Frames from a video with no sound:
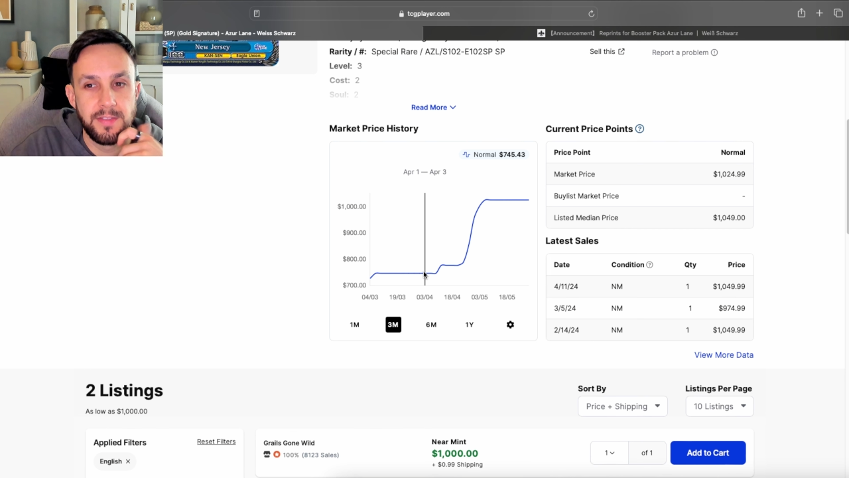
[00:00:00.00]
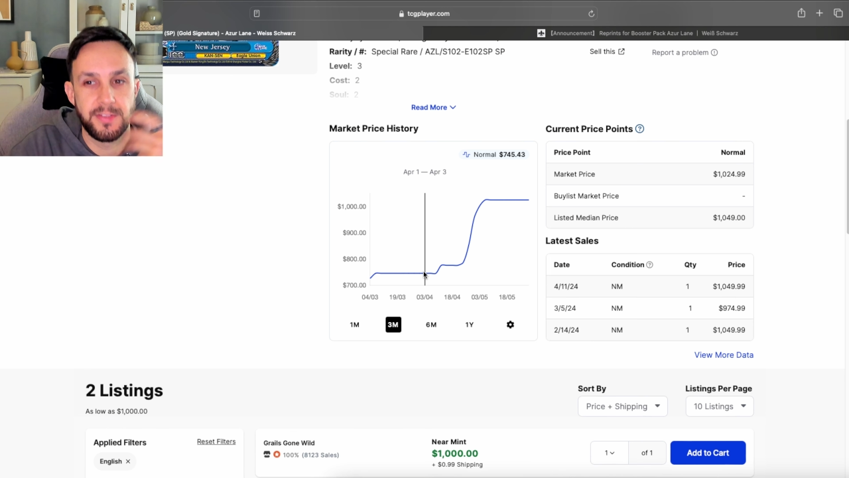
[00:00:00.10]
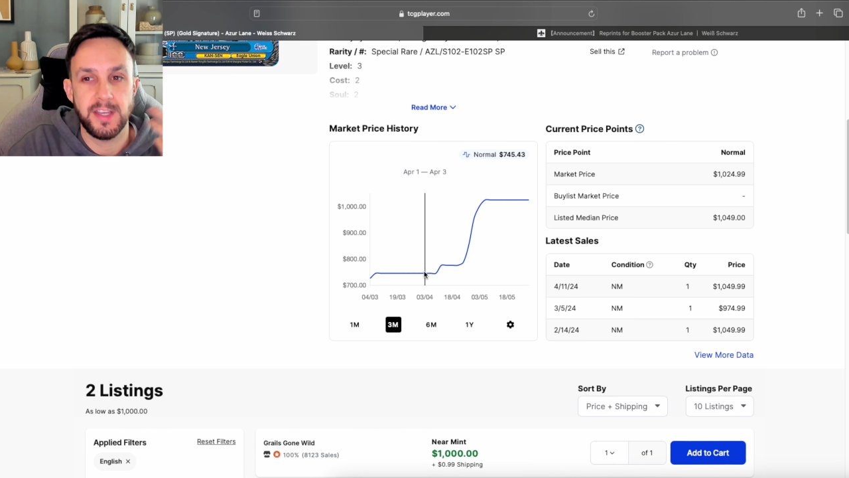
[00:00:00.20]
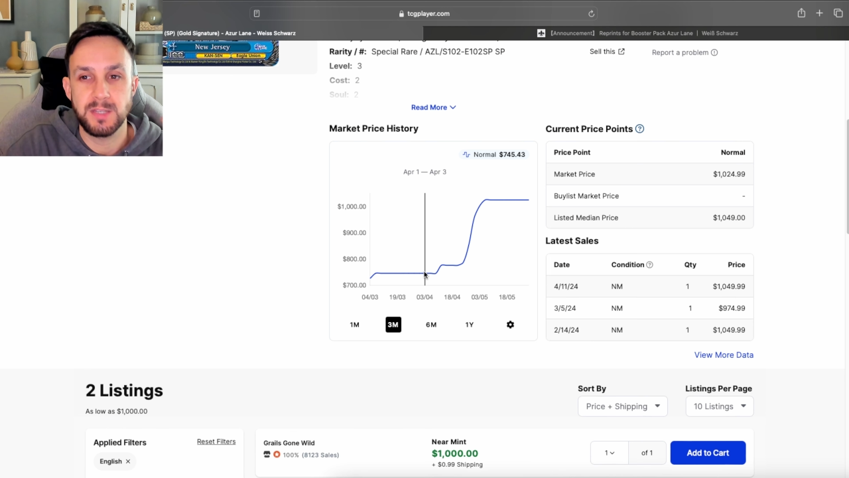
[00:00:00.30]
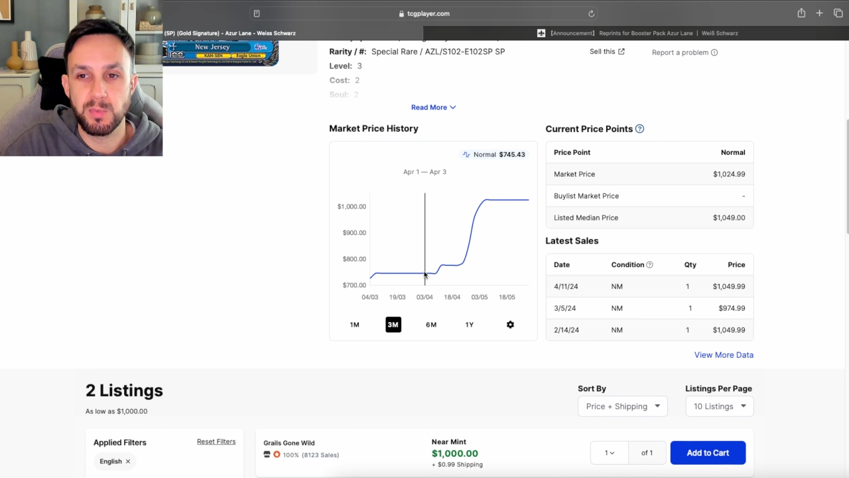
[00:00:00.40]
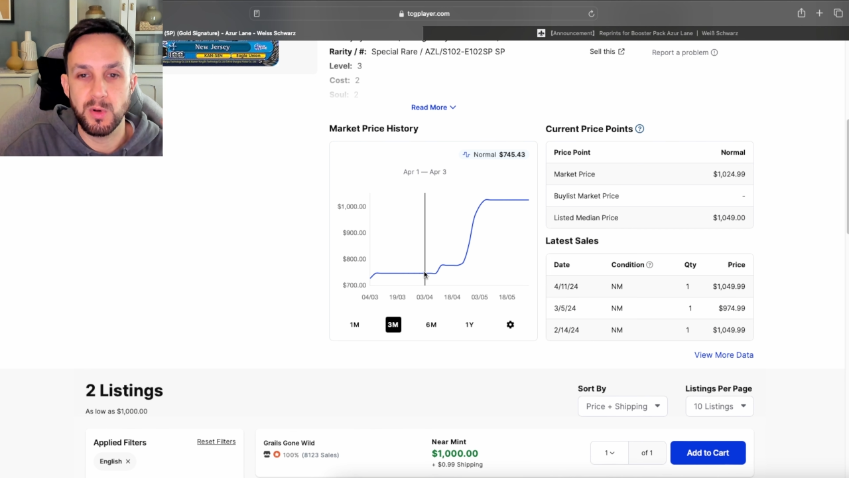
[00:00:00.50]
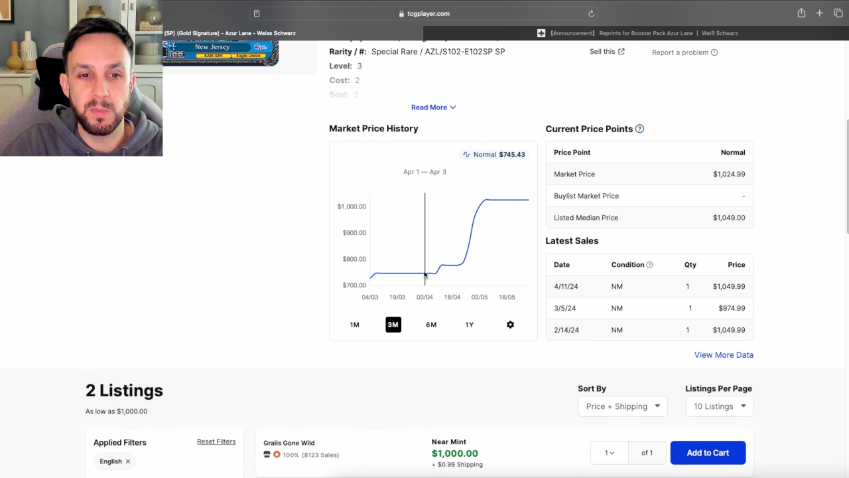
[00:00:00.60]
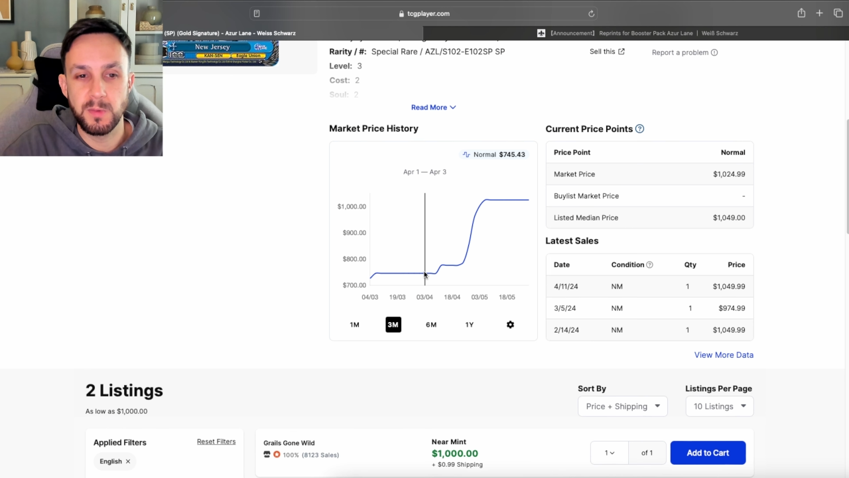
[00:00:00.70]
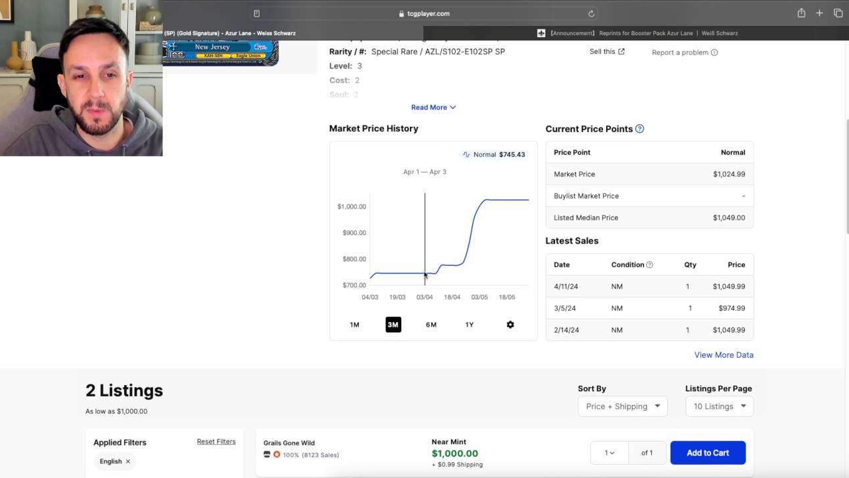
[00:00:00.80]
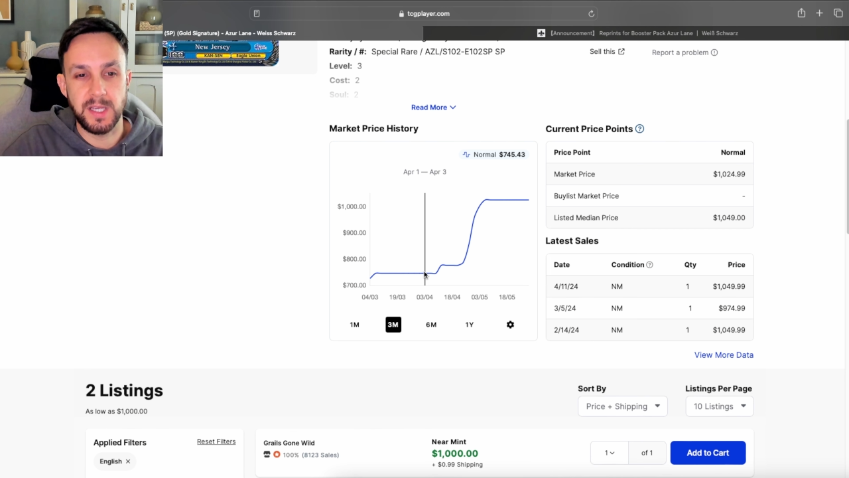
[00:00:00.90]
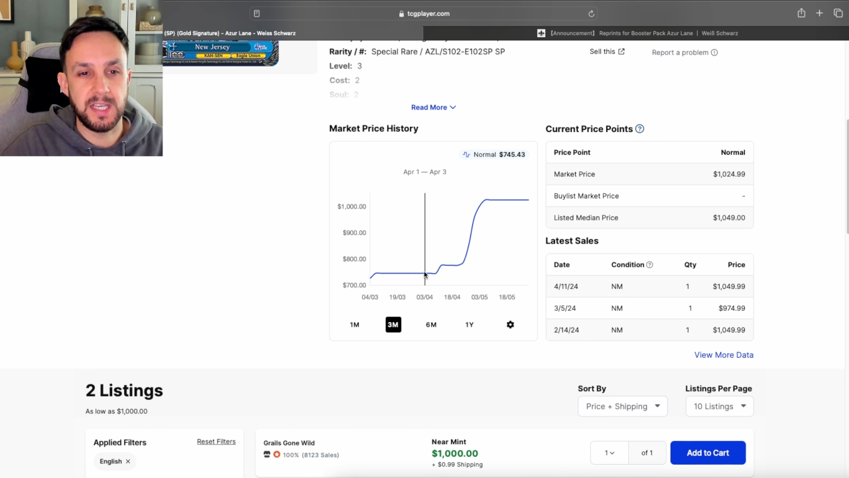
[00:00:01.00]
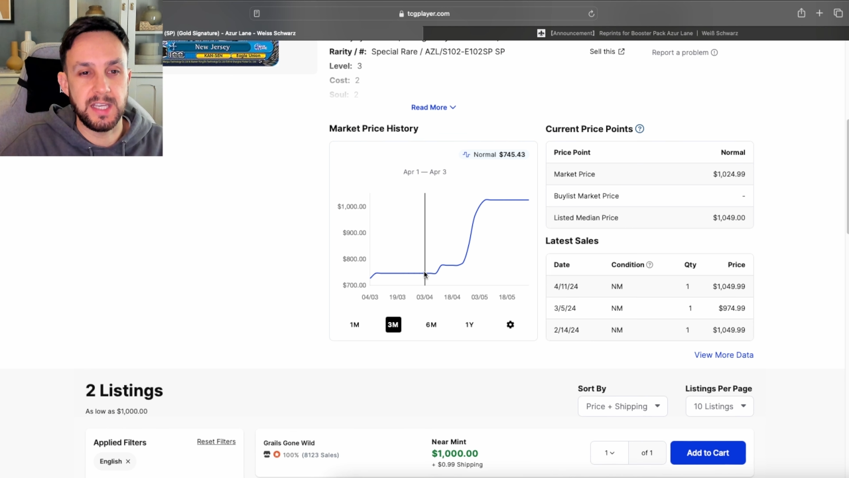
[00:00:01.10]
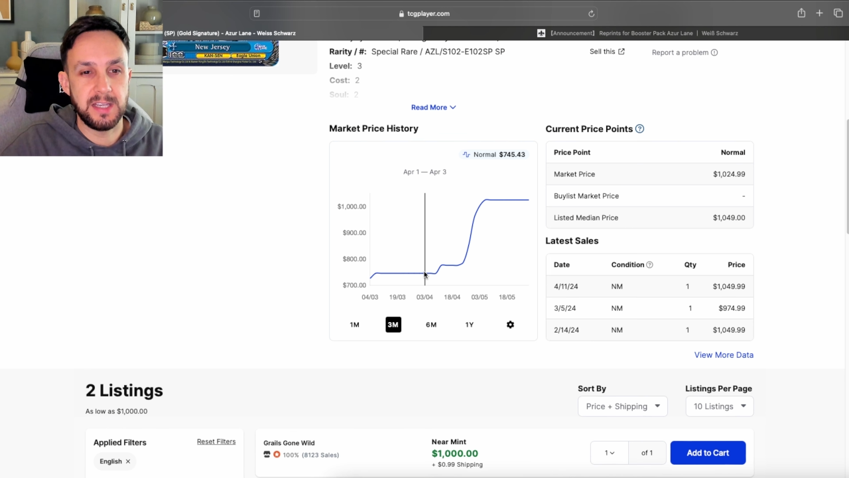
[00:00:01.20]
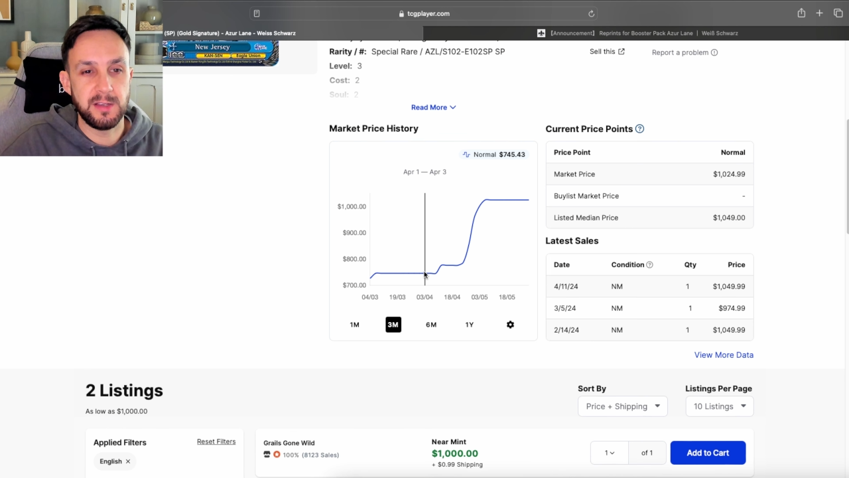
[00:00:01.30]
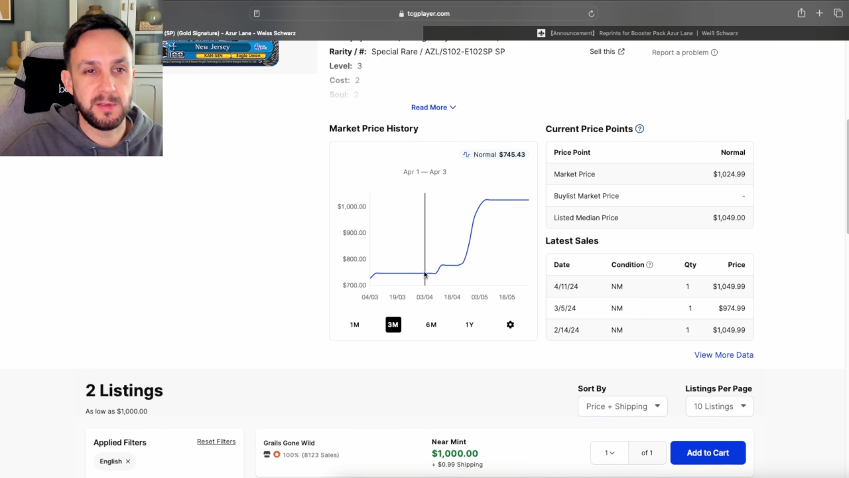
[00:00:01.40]
that's
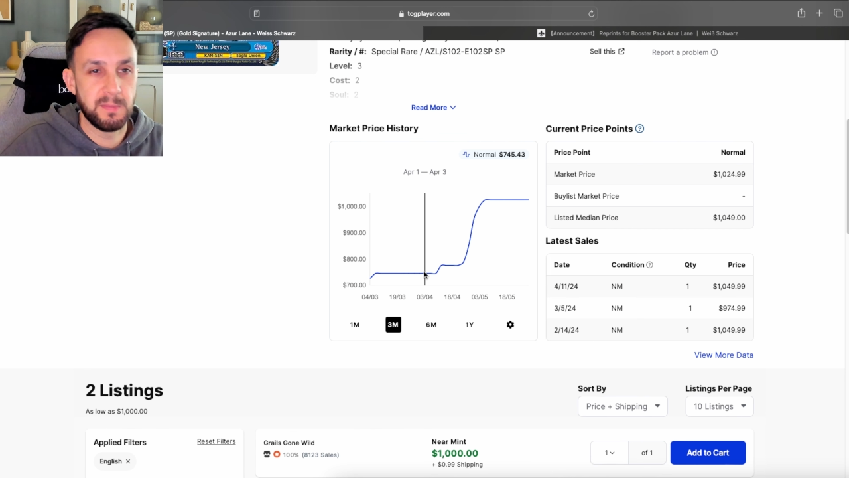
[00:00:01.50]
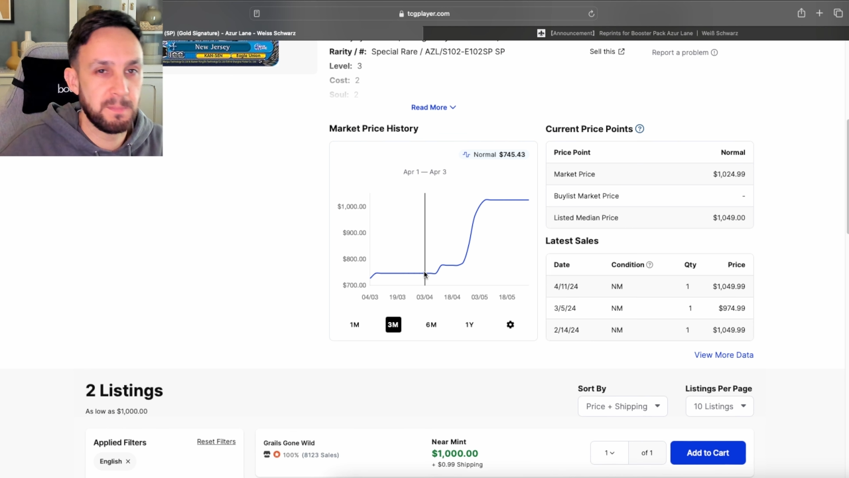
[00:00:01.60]
probably